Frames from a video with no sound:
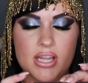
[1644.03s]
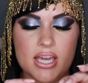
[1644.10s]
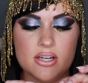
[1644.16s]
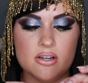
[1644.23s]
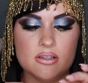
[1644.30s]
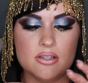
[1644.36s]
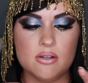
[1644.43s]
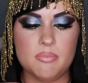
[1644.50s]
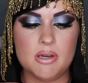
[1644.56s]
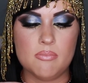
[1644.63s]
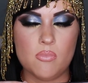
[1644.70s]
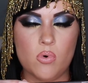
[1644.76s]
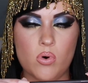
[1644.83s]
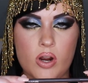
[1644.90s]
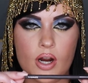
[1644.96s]
liner a little bit
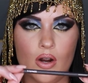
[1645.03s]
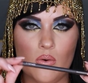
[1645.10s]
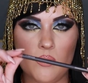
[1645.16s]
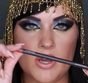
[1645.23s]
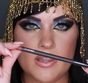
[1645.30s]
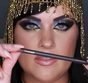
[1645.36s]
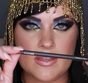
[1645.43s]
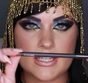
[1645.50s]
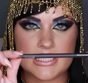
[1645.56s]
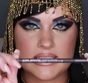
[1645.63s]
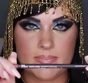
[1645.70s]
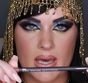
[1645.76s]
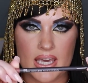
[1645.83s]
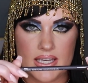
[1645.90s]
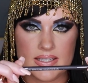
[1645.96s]
more with
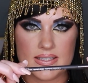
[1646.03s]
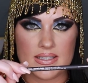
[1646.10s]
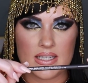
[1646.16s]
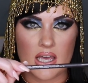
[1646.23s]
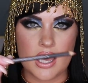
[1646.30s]
Spice